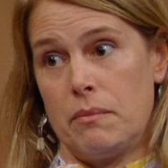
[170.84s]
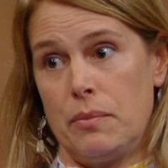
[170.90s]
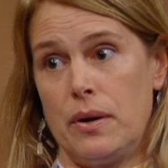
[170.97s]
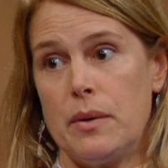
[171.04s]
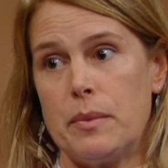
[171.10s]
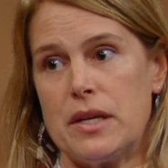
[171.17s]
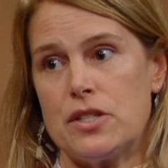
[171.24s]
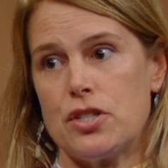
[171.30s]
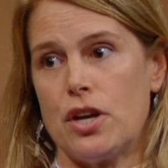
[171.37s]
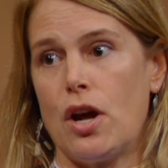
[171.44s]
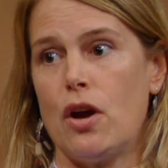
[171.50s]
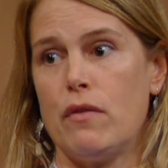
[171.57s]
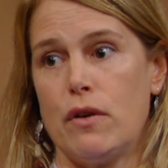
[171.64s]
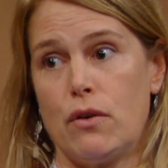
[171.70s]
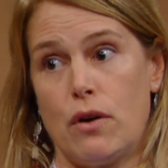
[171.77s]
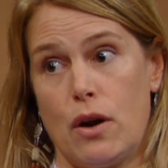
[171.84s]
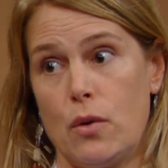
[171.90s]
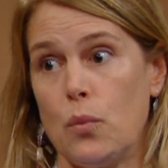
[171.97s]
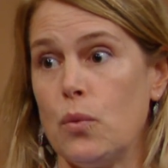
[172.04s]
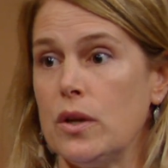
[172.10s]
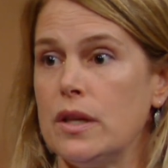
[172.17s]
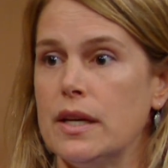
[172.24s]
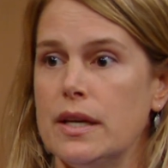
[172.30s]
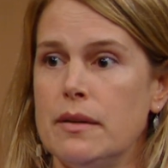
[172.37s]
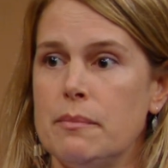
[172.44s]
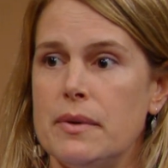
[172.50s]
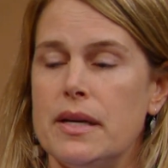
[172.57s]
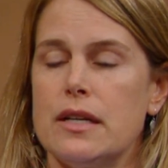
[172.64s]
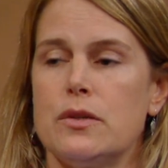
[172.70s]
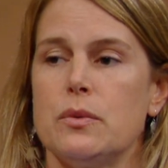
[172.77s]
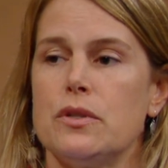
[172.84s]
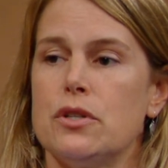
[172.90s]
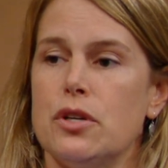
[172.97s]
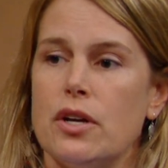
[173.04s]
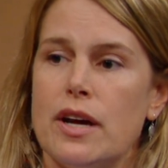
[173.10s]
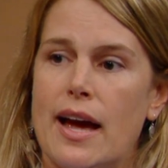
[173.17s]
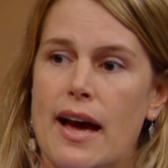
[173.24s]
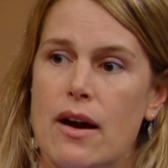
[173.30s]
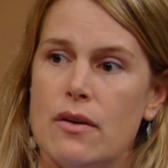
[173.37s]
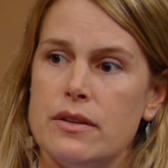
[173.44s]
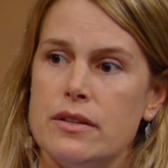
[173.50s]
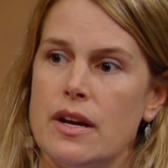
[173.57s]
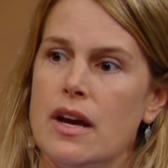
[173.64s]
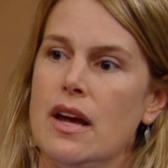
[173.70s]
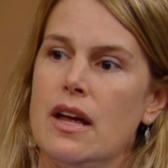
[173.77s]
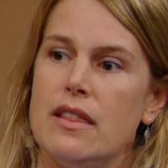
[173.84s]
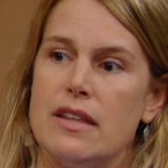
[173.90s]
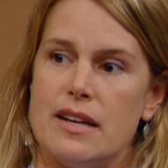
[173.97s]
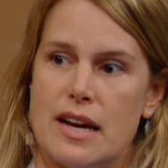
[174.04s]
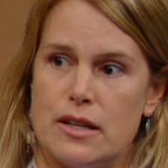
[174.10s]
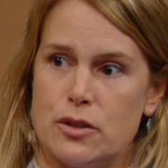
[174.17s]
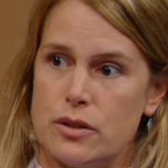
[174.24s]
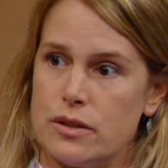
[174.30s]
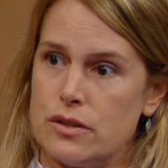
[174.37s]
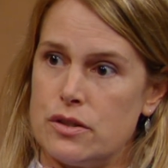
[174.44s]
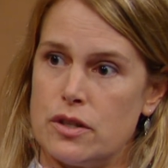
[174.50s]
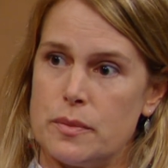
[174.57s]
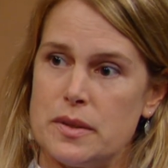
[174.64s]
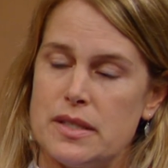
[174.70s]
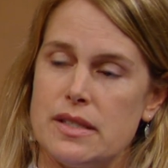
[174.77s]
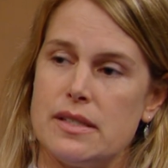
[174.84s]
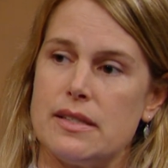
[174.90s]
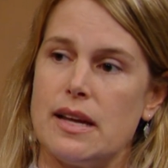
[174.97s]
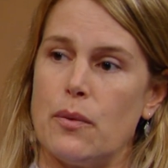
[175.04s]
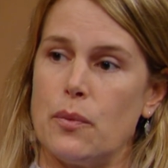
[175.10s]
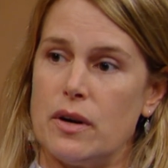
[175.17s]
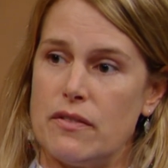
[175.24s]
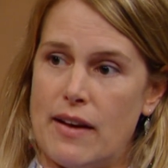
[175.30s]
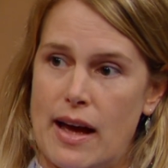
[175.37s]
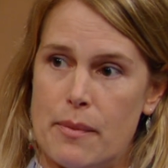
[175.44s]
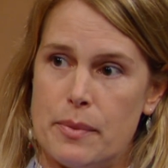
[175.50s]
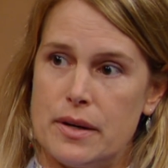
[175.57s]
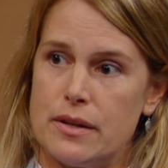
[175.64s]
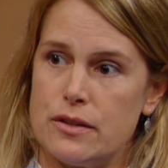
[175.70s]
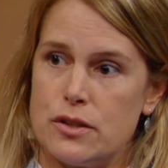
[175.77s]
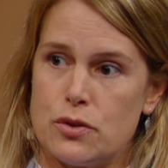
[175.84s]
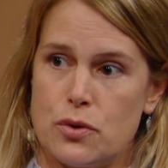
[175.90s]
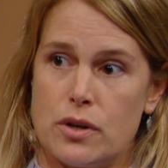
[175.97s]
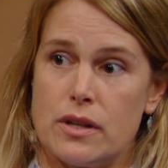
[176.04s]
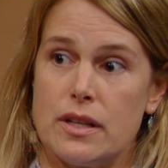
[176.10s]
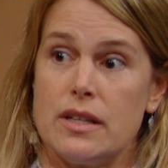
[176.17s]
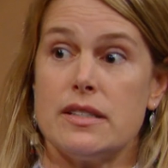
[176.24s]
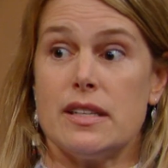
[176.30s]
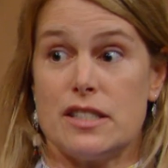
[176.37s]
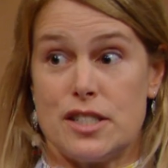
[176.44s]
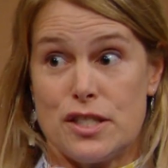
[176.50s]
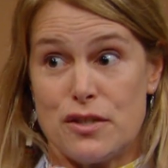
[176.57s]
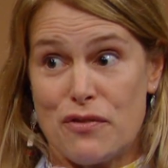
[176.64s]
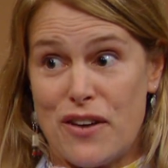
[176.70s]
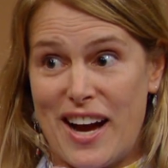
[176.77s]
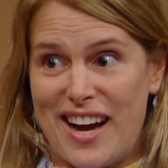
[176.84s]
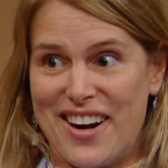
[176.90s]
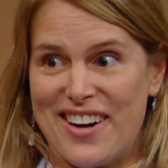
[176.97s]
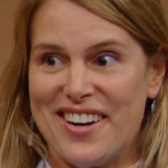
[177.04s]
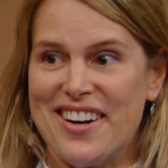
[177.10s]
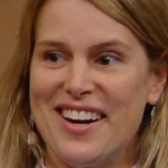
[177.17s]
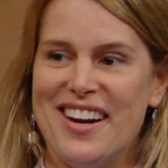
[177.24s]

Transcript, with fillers: pretty much overgrown woodland because we took out the natural disturbances that would have happened historically, such as fire